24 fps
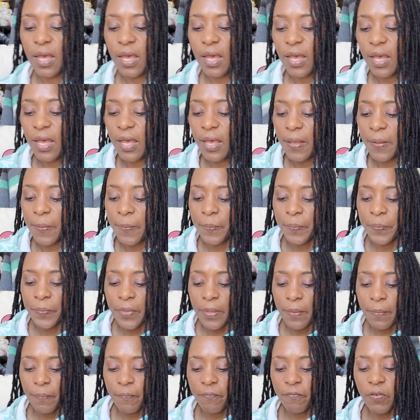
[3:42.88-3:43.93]
from
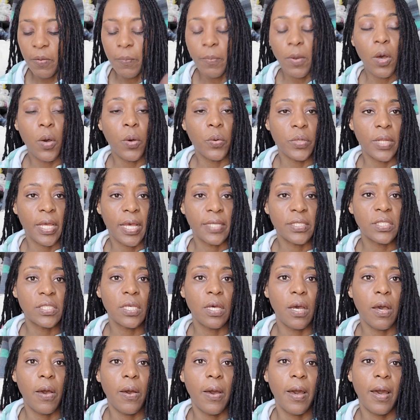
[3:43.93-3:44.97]
Ona.
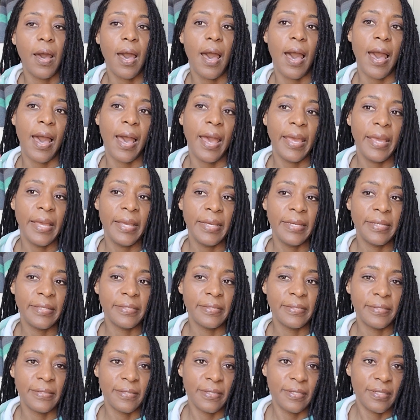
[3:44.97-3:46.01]
So I
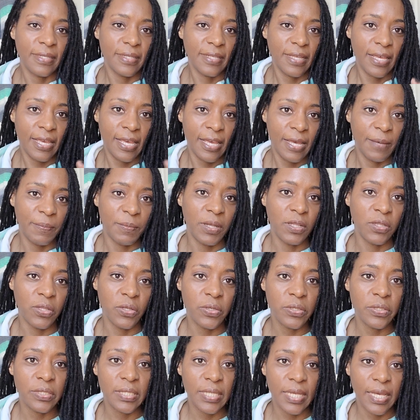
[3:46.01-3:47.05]
am a
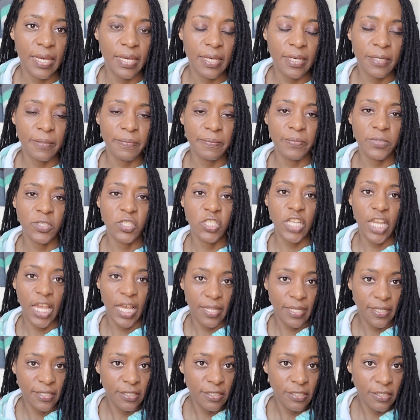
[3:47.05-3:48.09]
little tech
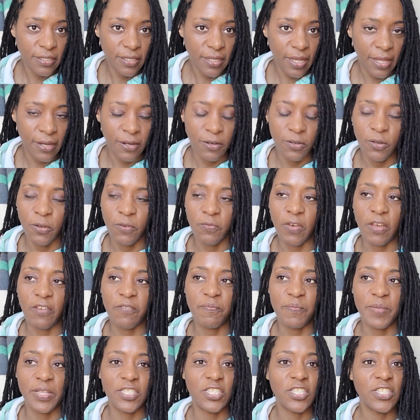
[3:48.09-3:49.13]
challenged. I don't know if
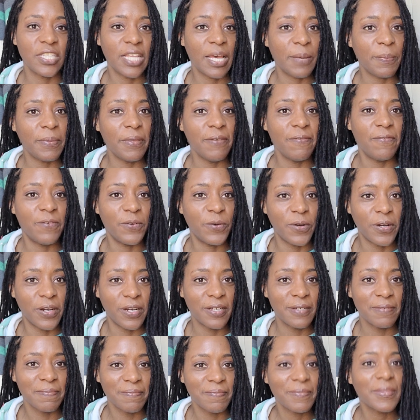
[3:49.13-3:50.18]
I've mentioned that
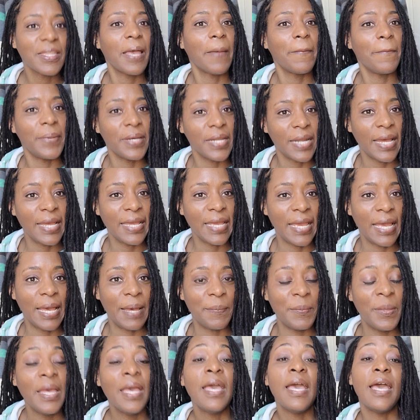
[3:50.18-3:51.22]
before, but I
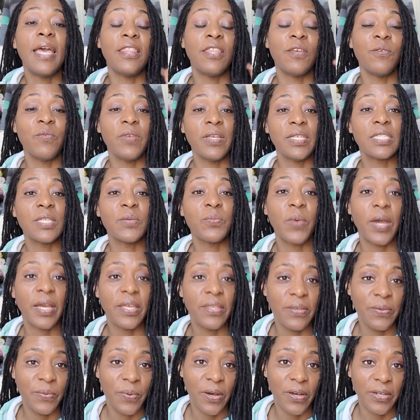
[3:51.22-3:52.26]
am. And the reason why
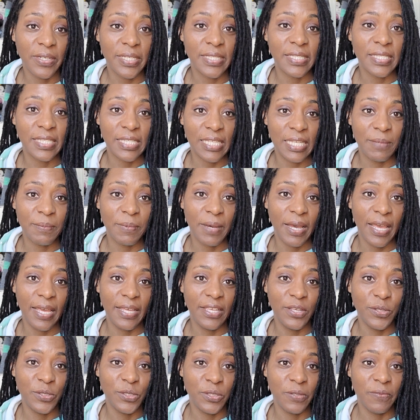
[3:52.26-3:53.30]
you all can see my
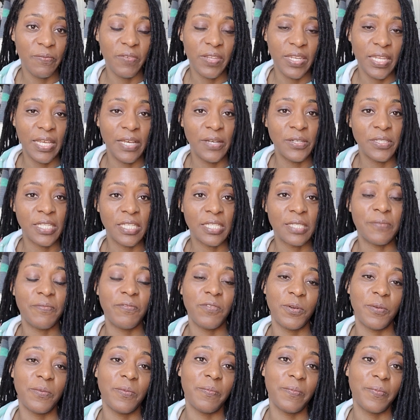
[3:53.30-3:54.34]
YouTube videos is
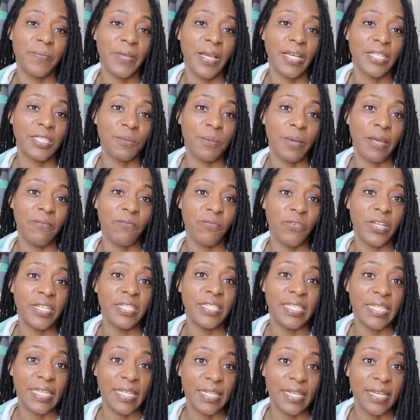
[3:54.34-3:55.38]
because of my
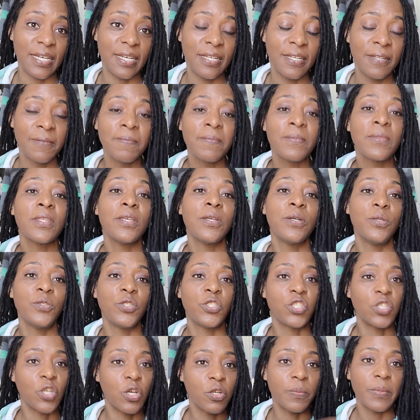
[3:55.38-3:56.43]
friend Dina, who
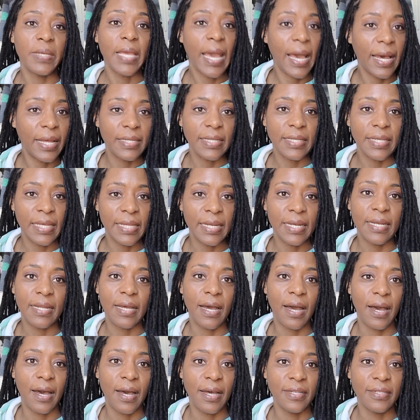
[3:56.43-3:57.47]
showed me how to get it
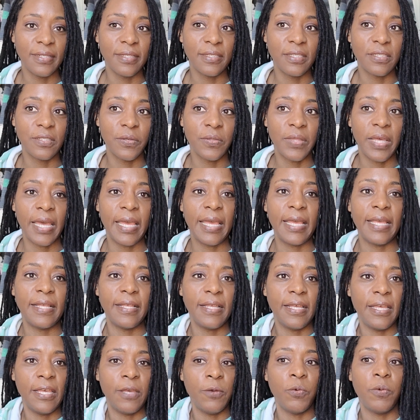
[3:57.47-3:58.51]
on so that
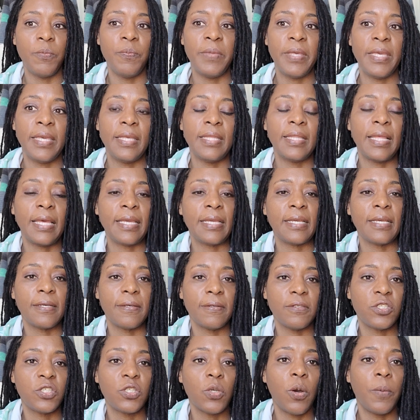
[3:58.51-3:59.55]
it would be like
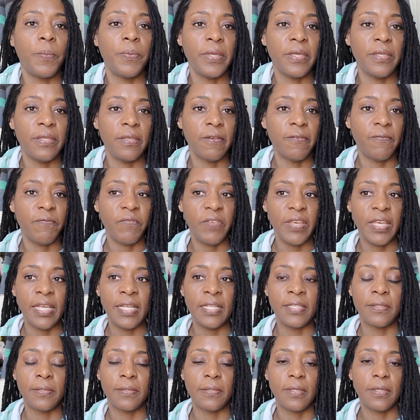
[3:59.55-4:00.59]
show up in your
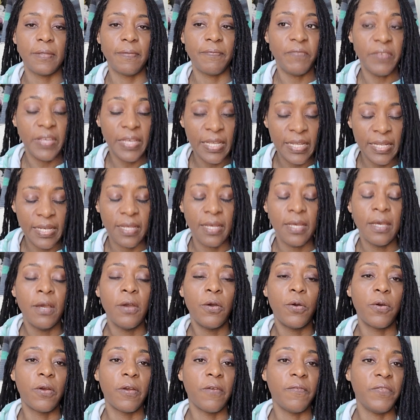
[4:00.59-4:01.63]
feed,
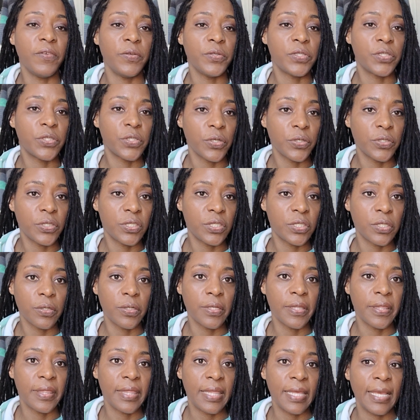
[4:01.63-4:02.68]
or if you search
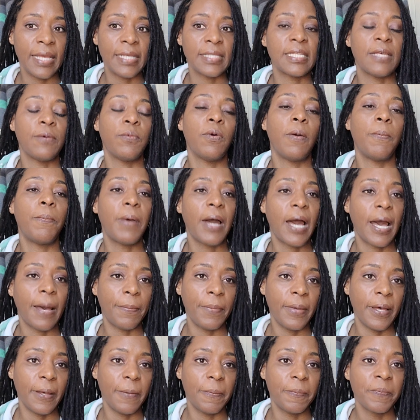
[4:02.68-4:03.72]
certain things, it will pop
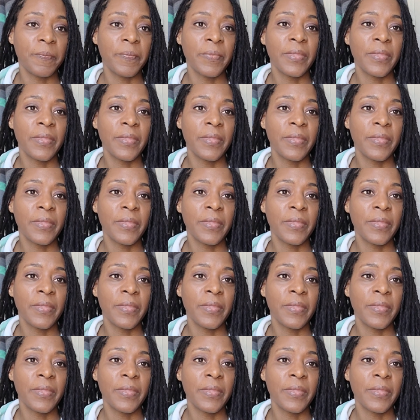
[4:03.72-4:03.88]
up.